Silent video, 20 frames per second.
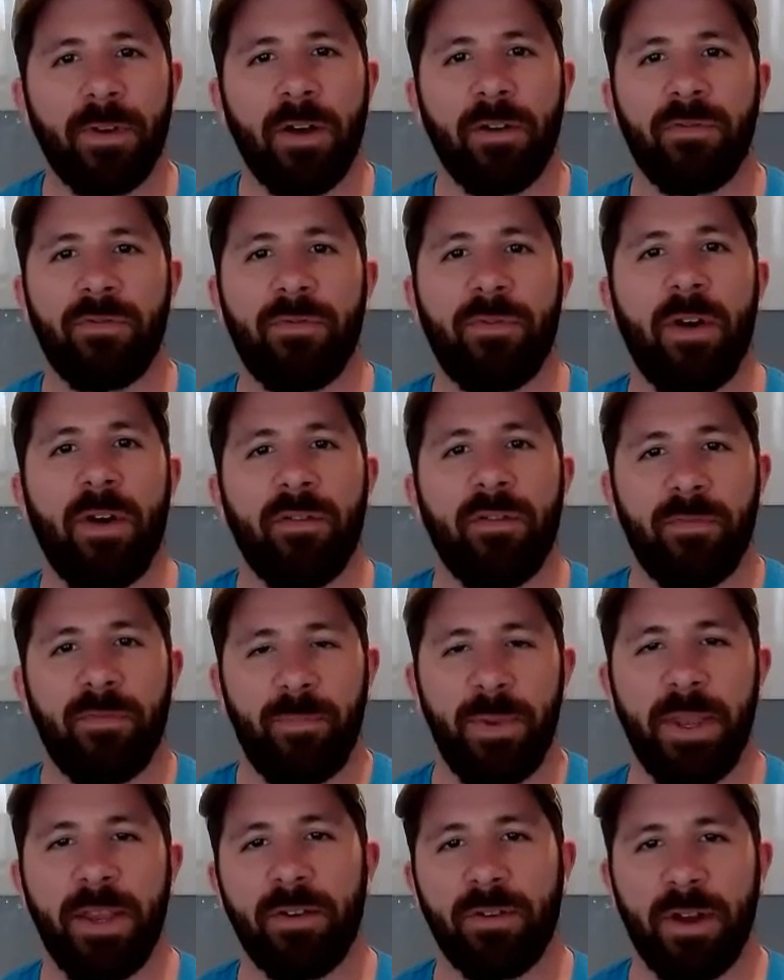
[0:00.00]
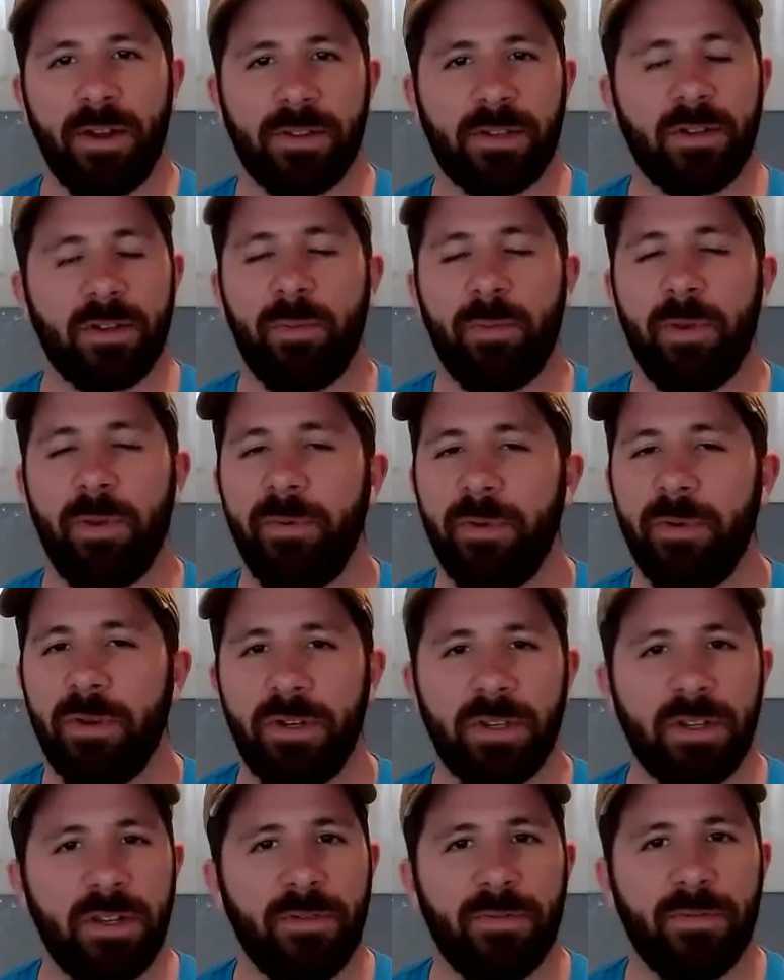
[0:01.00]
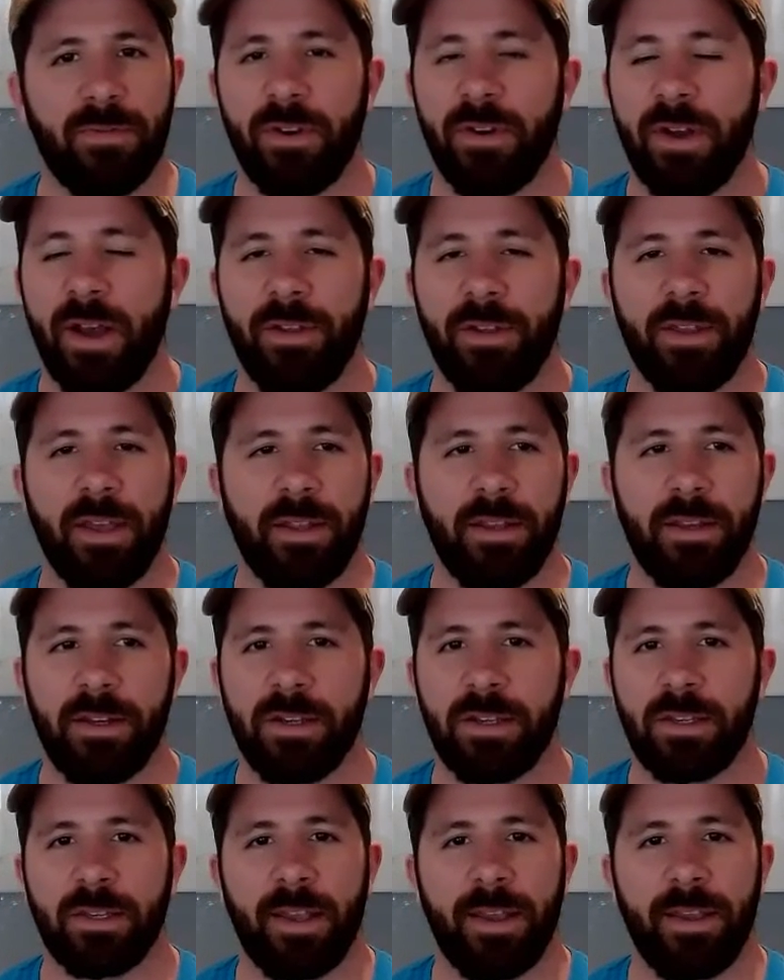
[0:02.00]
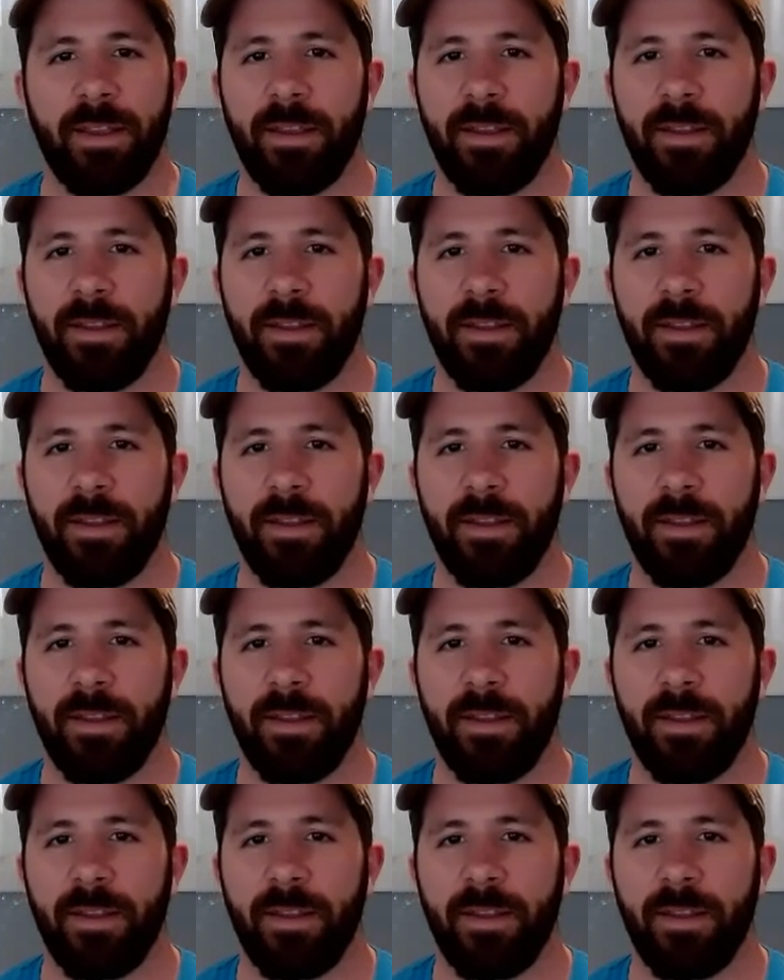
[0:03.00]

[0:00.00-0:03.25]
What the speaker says: of being around certain people, you're just going to figure out that just like,